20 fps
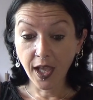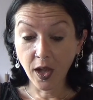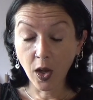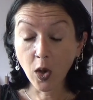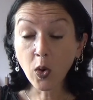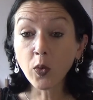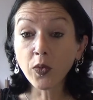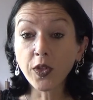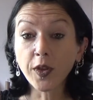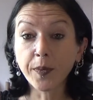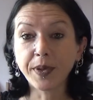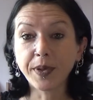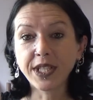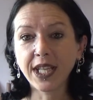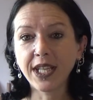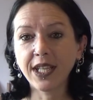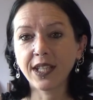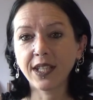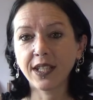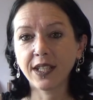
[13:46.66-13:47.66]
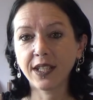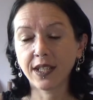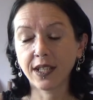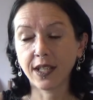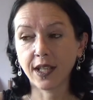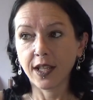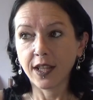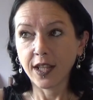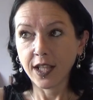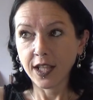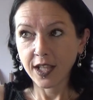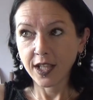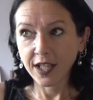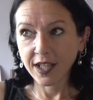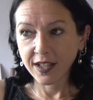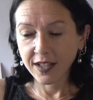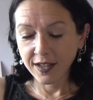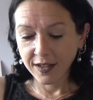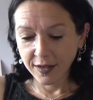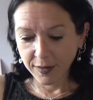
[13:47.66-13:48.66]
oh, the
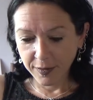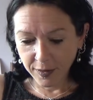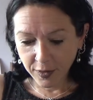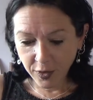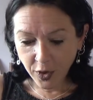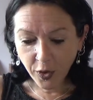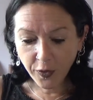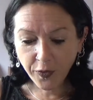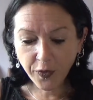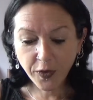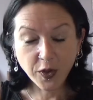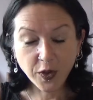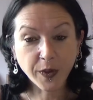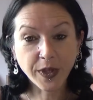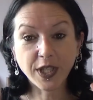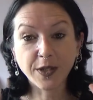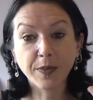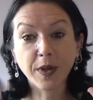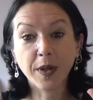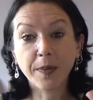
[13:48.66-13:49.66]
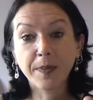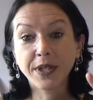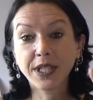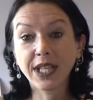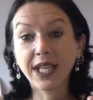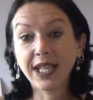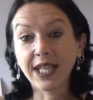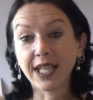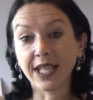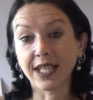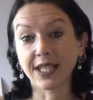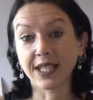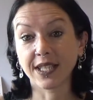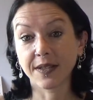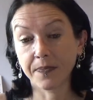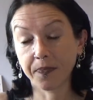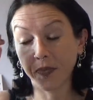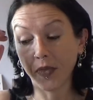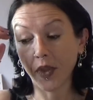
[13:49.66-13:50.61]
No Frills Sweaters by PetiteKnits.